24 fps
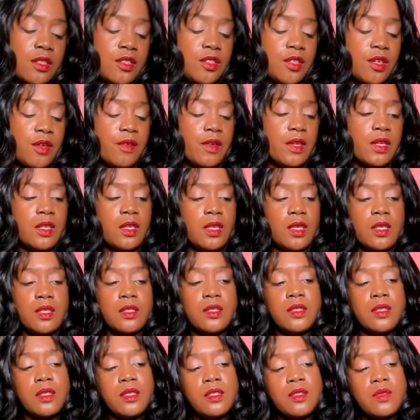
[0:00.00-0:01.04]
the Chariot,
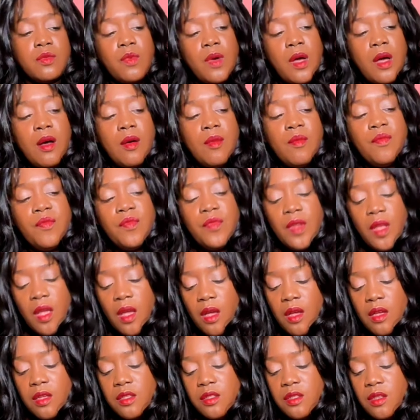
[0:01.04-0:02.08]
Cancer as well.
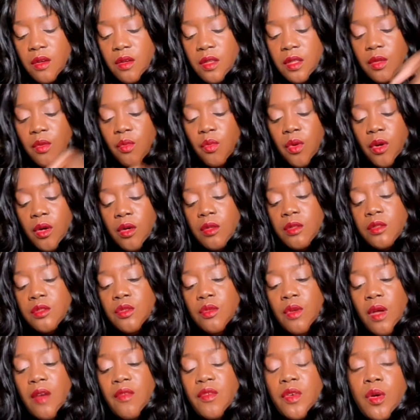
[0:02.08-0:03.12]
So in the world,
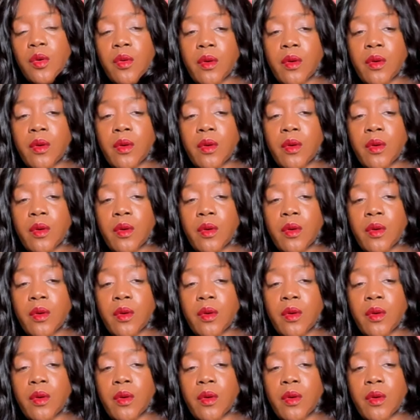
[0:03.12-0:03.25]
you have